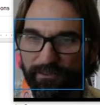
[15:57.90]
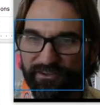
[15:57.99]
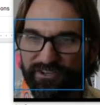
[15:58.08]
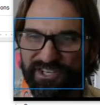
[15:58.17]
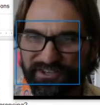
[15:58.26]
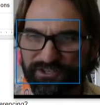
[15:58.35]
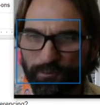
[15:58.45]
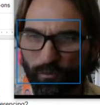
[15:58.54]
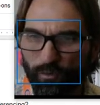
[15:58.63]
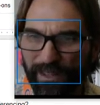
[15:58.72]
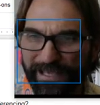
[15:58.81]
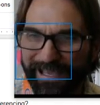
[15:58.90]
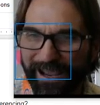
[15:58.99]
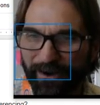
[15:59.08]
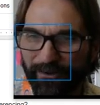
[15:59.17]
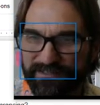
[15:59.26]
the states are more like
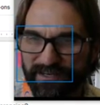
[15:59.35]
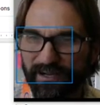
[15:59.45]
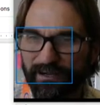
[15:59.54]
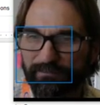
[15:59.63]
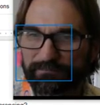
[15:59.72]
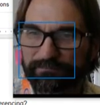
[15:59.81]
counties now.